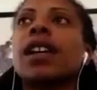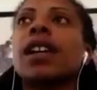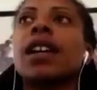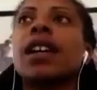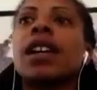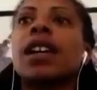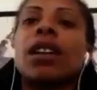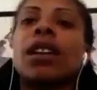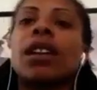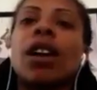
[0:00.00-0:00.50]

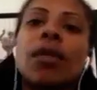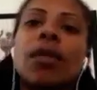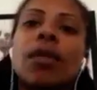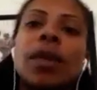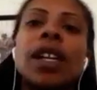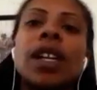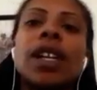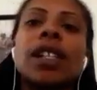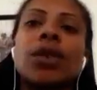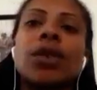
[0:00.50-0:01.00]
Long
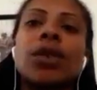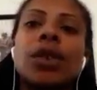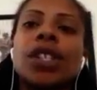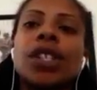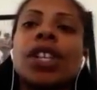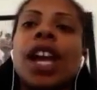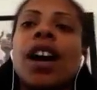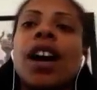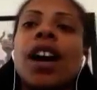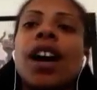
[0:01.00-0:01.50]
Beach,
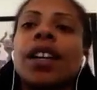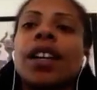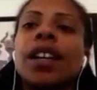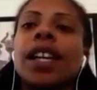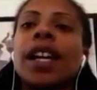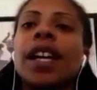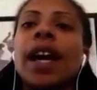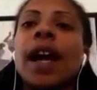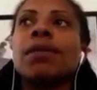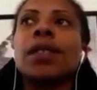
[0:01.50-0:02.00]
Orange County.
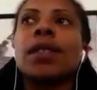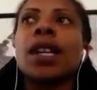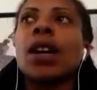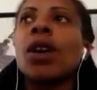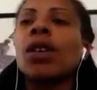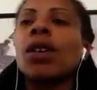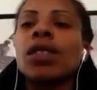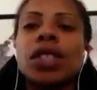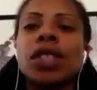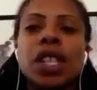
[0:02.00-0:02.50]
You can
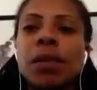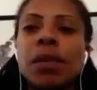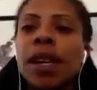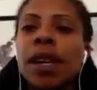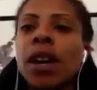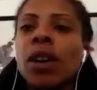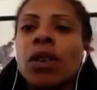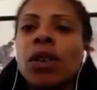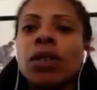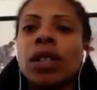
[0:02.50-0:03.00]
go on
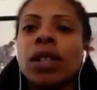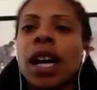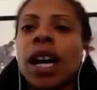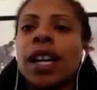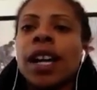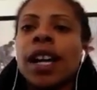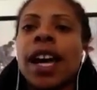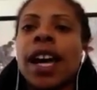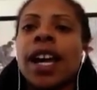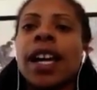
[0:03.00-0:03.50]

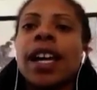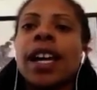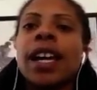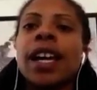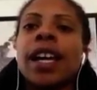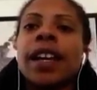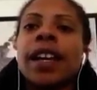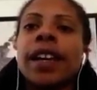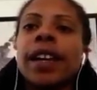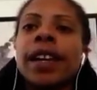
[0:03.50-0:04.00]
cbo.net.
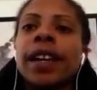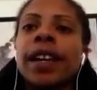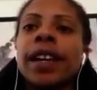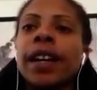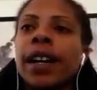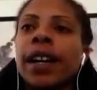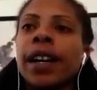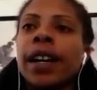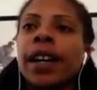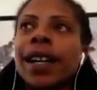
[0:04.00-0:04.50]

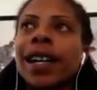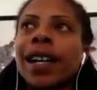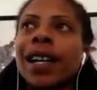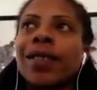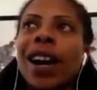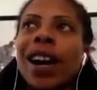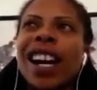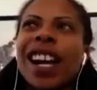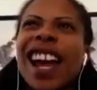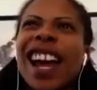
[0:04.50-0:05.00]

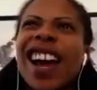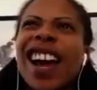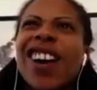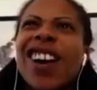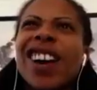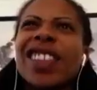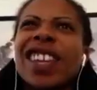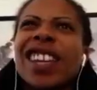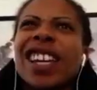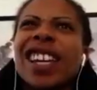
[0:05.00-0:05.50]
Right now,
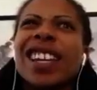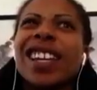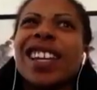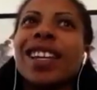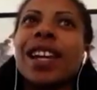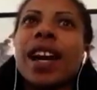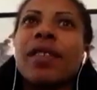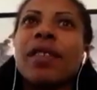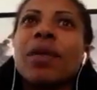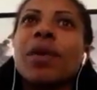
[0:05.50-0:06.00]
I think
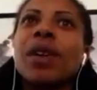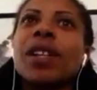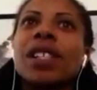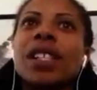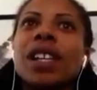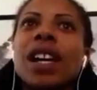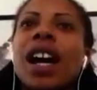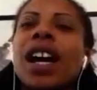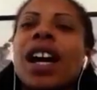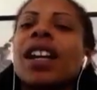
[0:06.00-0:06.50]
everyone's
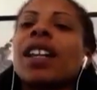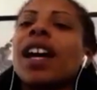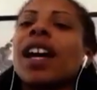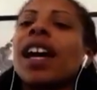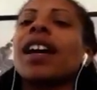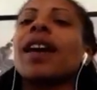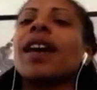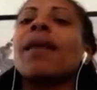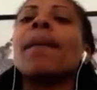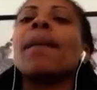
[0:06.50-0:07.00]
kind of
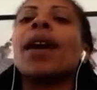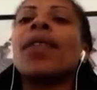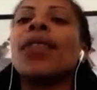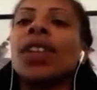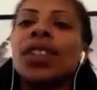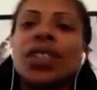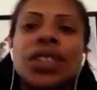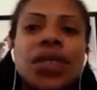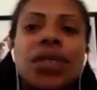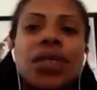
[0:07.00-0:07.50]
like a month
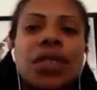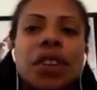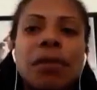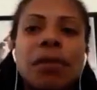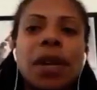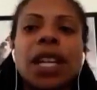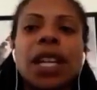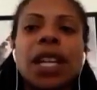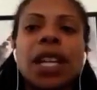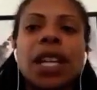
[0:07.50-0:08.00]
into their
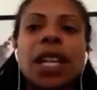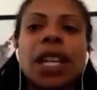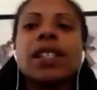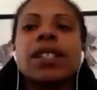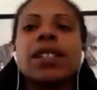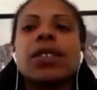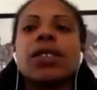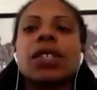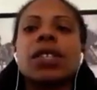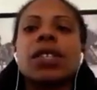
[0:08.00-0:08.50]
meetings,
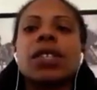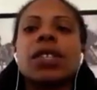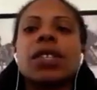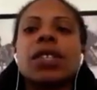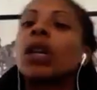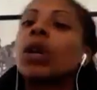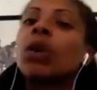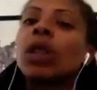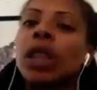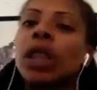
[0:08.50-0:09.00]
so it's a
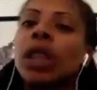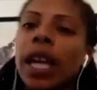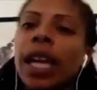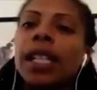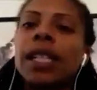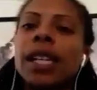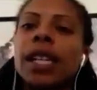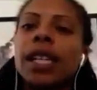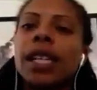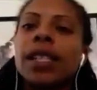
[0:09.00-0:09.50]
little late
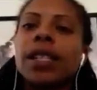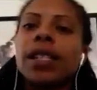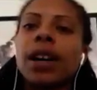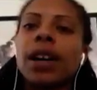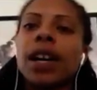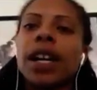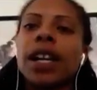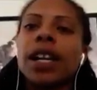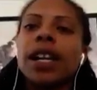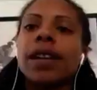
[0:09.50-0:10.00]
to get
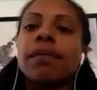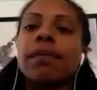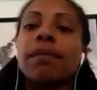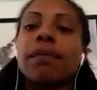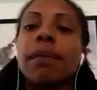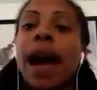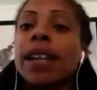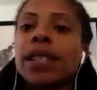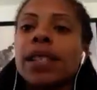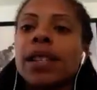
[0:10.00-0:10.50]
started in
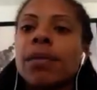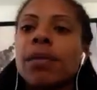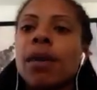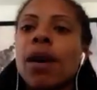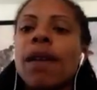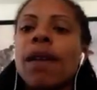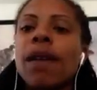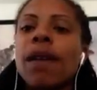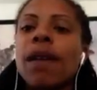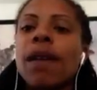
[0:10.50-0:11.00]

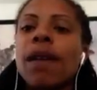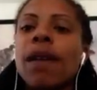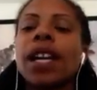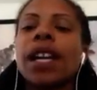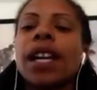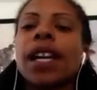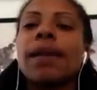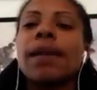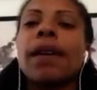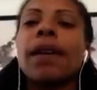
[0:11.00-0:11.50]
basketball officiating.